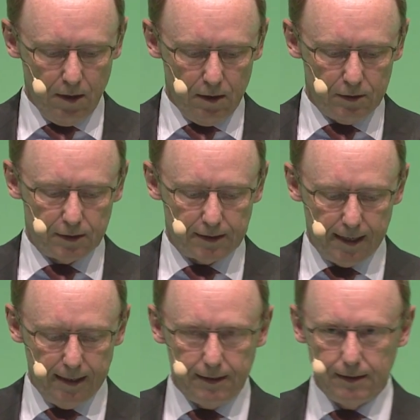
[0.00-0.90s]

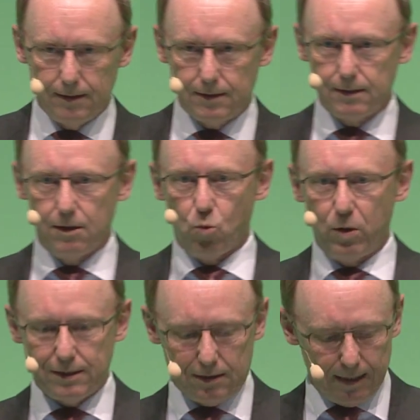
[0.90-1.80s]
Societies in the
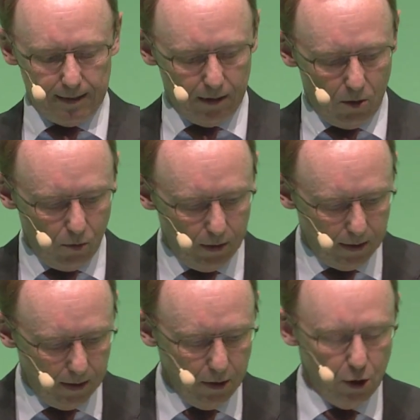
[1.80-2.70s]
West getting
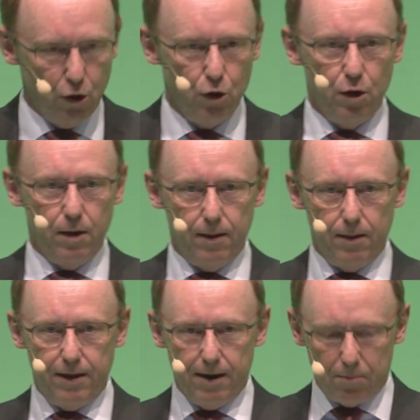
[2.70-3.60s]
older,
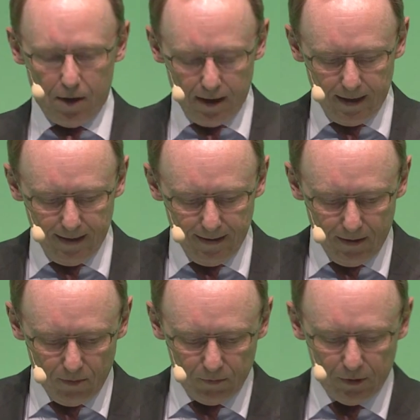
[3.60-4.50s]
thereby
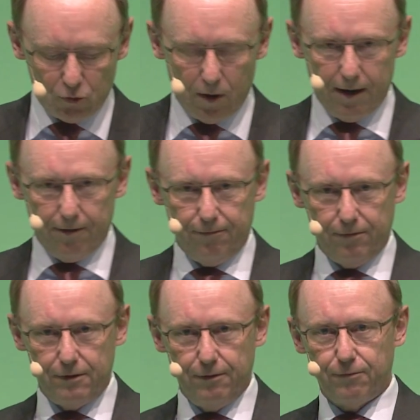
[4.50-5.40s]
we drive
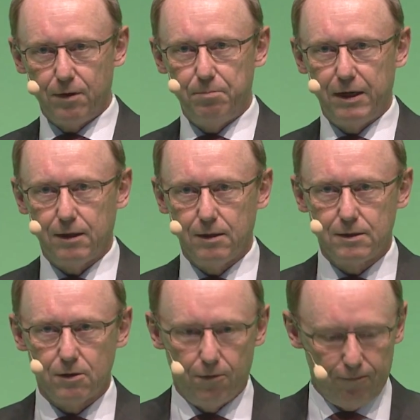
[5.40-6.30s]
different
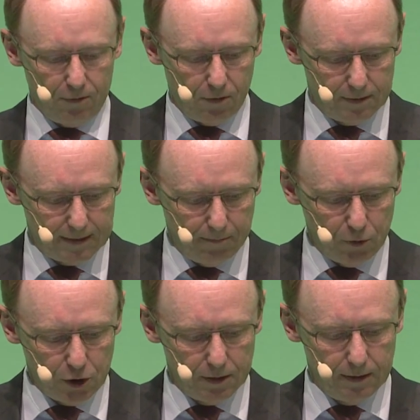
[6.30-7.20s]
patterns of
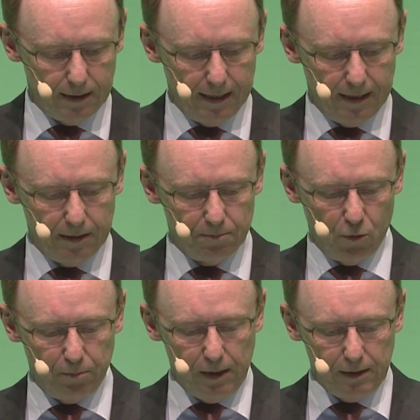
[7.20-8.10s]
consumption and
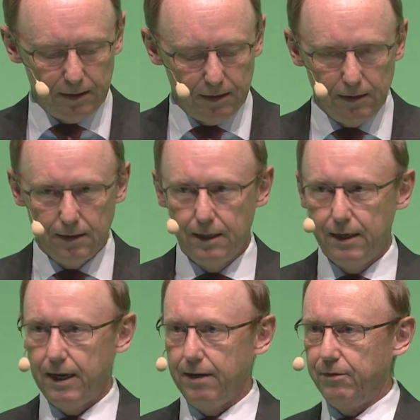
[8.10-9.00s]
mobility,
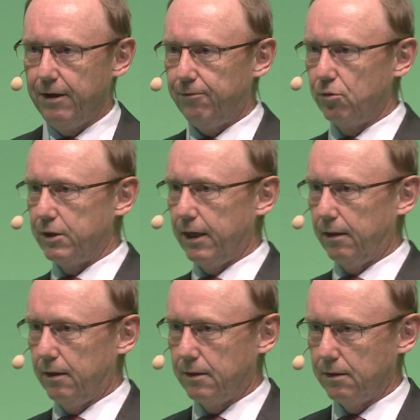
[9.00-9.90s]
and we have to take
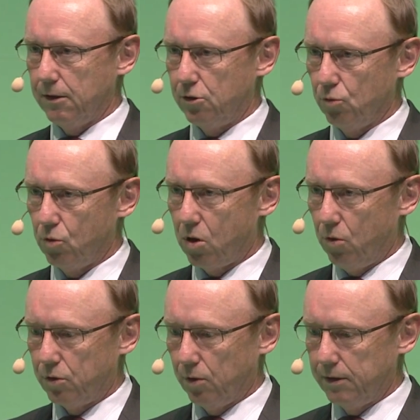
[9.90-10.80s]
this into
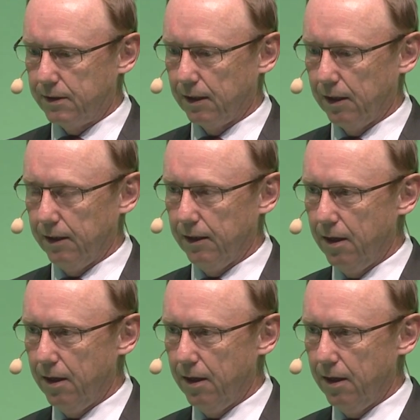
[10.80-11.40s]
account holistically.